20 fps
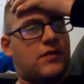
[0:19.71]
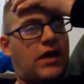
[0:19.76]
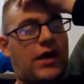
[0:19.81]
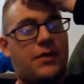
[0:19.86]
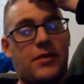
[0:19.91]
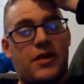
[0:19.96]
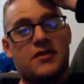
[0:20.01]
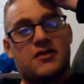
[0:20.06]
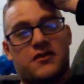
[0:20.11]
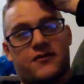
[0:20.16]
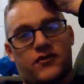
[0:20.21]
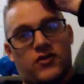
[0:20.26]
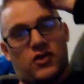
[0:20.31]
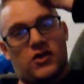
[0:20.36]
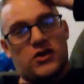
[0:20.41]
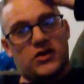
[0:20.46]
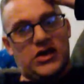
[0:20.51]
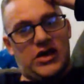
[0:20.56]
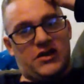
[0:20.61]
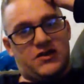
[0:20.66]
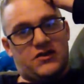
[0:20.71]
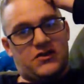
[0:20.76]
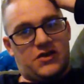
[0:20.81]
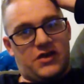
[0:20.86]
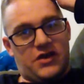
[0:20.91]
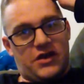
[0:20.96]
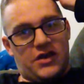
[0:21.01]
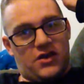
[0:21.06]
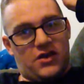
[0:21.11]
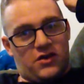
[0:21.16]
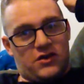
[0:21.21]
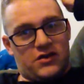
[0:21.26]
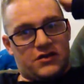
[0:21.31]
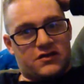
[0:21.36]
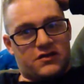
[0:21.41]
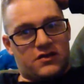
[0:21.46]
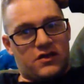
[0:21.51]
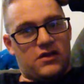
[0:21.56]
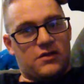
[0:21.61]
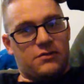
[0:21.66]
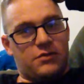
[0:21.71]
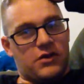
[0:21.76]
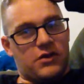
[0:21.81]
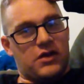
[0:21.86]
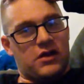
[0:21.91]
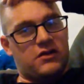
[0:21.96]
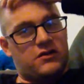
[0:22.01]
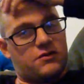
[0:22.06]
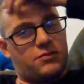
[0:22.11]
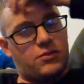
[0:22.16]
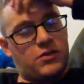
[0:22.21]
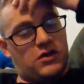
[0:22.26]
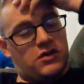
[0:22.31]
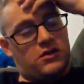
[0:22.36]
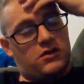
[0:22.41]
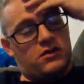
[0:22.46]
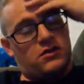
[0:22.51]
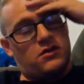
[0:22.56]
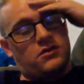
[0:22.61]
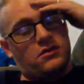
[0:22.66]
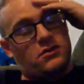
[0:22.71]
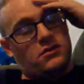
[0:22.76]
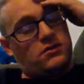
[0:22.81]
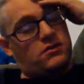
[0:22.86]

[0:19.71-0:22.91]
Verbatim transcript: I meant to vlog yesterday, honestly, but it's been.